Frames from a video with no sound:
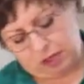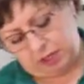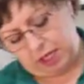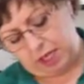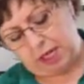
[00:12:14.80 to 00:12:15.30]
don't
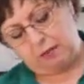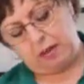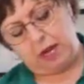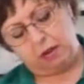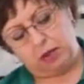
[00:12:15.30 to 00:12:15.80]
need any
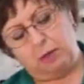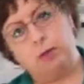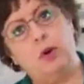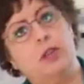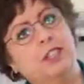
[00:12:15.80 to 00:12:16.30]
flour on the
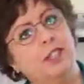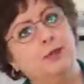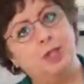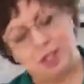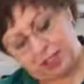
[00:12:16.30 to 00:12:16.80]
board because
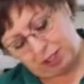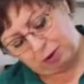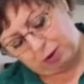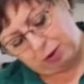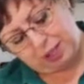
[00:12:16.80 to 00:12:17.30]
we're just going to
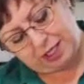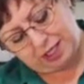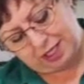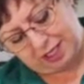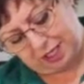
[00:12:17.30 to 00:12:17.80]
roll this
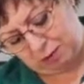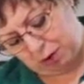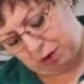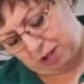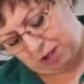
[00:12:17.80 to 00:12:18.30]
into
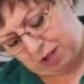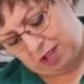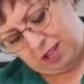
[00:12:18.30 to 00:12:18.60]
small,